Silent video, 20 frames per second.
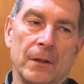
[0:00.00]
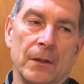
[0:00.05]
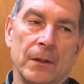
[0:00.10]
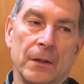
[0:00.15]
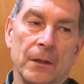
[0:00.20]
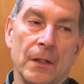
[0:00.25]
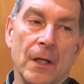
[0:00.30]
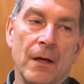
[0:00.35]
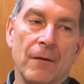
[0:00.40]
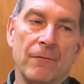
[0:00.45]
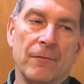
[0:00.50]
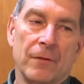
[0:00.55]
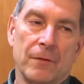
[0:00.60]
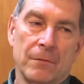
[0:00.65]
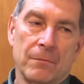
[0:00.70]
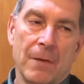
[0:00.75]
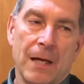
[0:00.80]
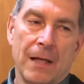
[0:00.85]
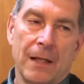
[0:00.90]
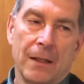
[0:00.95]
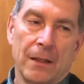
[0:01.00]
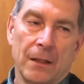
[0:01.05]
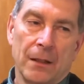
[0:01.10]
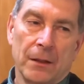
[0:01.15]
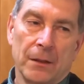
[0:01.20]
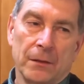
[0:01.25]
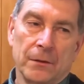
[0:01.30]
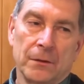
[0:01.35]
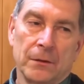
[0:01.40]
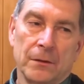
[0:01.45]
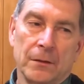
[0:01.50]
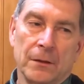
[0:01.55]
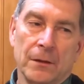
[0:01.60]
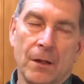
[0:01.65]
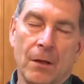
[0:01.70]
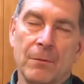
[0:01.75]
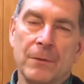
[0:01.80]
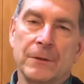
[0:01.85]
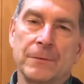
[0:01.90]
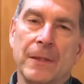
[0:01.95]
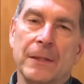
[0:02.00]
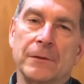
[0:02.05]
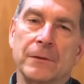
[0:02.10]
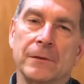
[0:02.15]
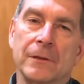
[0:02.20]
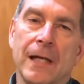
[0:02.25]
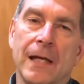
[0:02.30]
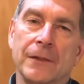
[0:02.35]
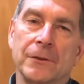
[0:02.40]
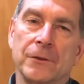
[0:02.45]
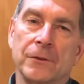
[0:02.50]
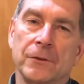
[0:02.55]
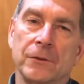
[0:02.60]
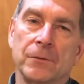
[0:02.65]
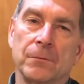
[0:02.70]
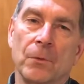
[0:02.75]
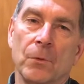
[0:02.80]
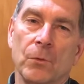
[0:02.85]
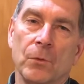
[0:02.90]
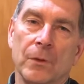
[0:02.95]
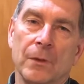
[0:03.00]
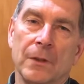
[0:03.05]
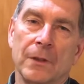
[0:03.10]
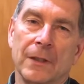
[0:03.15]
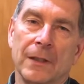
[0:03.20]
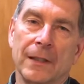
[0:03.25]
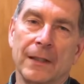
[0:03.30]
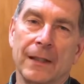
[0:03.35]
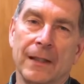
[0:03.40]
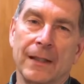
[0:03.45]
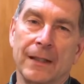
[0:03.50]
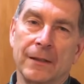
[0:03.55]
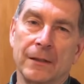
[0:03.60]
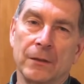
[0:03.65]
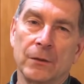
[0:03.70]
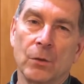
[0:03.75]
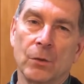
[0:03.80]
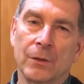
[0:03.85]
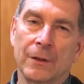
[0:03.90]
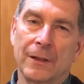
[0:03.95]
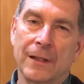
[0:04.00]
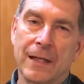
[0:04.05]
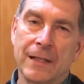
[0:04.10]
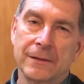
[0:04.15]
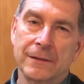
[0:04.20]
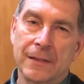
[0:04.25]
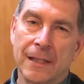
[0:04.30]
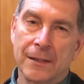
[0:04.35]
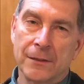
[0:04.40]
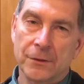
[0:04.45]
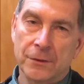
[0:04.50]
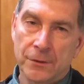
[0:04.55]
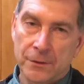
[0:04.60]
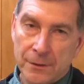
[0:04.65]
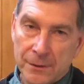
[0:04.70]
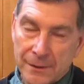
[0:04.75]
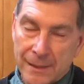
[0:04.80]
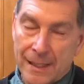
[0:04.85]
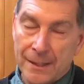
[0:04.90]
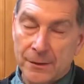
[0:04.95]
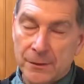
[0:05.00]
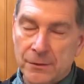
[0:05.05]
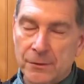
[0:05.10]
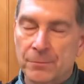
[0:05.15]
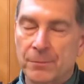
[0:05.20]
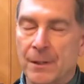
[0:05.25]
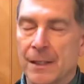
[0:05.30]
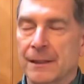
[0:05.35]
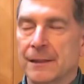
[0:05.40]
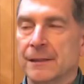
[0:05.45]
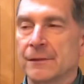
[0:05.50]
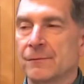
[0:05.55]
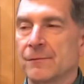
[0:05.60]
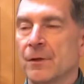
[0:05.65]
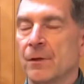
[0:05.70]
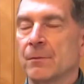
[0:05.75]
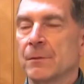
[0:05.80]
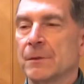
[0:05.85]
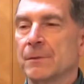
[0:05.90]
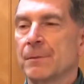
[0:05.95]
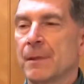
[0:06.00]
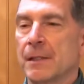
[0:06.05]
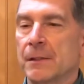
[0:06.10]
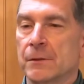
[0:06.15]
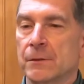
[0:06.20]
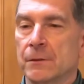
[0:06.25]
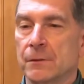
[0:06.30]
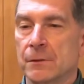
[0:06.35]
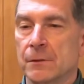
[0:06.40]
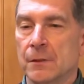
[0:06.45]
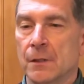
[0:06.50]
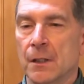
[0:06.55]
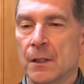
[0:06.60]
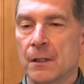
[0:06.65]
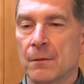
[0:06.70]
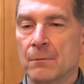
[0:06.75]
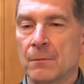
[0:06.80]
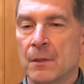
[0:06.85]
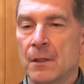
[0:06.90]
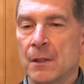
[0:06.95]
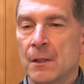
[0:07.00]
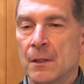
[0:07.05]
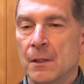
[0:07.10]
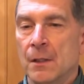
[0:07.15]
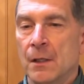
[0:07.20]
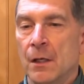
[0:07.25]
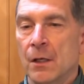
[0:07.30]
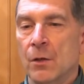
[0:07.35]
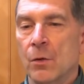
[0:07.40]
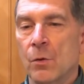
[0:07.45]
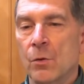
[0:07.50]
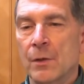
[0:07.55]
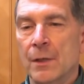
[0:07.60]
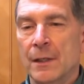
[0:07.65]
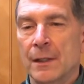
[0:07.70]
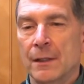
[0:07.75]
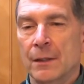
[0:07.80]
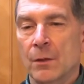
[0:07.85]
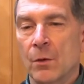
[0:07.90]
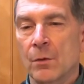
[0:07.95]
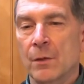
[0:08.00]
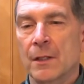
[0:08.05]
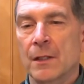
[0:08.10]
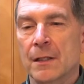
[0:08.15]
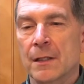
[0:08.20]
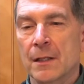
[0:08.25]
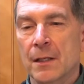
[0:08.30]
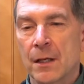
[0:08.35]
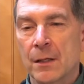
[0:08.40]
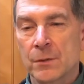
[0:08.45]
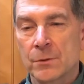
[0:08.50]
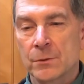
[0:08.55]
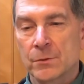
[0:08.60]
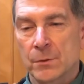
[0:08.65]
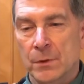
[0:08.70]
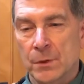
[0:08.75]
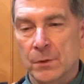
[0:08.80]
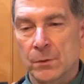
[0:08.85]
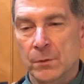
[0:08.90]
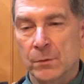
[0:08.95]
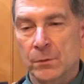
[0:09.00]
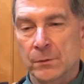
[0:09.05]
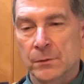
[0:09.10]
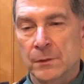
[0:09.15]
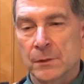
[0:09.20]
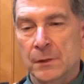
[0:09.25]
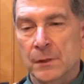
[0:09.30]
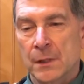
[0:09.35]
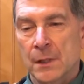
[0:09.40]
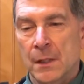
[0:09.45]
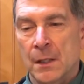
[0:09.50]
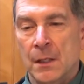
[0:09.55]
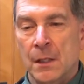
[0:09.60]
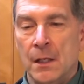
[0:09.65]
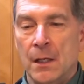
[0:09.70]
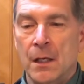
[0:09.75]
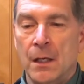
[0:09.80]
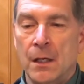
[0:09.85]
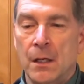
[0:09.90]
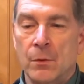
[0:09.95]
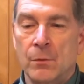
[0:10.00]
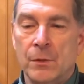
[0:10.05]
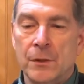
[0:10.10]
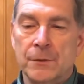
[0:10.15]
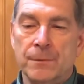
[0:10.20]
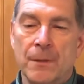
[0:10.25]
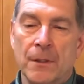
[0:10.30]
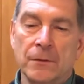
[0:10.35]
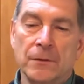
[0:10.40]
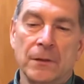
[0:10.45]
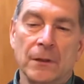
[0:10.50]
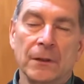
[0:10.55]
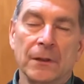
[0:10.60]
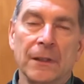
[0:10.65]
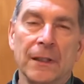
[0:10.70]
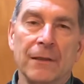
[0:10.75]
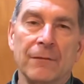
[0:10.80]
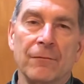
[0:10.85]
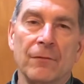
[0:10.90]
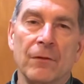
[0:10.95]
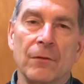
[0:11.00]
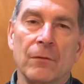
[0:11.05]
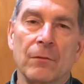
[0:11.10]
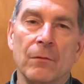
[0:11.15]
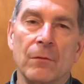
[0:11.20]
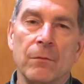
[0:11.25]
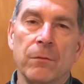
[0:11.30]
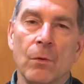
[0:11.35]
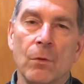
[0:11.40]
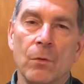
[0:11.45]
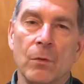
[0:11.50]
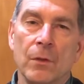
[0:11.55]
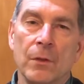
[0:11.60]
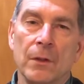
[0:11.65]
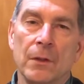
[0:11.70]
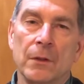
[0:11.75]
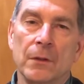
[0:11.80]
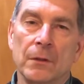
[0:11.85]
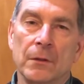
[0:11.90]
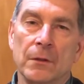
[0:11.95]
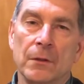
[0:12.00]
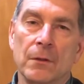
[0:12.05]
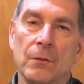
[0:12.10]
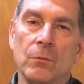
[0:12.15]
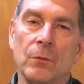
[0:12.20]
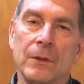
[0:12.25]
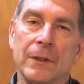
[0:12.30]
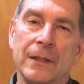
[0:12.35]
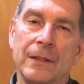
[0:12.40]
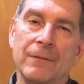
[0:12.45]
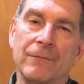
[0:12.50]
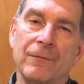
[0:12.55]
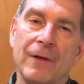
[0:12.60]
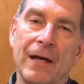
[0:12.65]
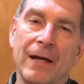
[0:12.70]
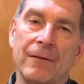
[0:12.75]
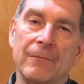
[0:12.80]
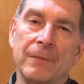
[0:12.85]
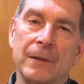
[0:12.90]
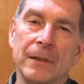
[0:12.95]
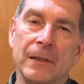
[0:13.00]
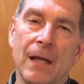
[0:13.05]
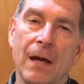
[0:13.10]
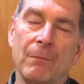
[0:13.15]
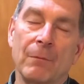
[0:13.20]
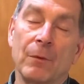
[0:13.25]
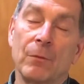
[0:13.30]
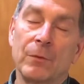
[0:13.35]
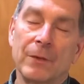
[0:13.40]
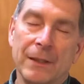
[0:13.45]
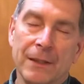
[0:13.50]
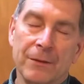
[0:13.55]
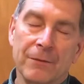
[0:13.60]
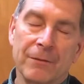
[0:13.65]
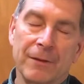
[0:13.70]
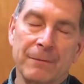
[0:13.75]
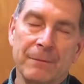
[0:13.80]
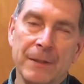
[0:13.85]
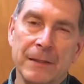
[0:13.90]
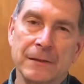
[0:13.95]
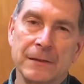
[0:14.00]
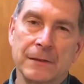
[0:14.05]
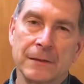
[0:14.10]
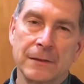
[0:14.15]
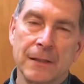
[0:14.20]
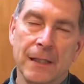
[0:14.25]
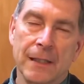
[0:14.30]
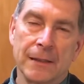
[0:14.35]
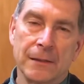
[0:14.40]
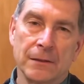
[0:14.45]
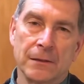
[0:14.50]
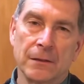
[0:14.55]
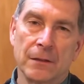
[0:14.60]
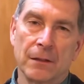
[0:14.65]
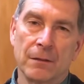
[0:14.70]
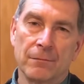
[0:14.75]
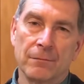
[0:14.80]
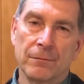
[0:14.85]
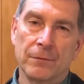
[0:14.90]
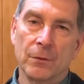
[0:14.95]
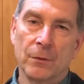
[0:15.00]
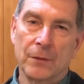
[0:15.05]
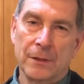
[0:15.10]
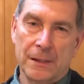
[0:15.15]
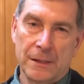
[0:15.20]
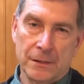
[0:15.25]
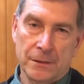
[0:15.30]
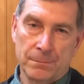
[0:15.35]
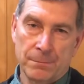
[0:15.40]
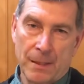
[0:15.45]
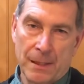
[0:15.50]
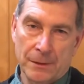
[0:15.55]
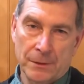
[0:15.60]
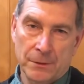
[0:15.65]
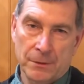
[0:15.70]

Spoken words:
governed by a home inspection licensure board and the North Carolina standards of practice for home inspections. According those rules, we're supposed to deliver a report within 3 business days of doing the inspection.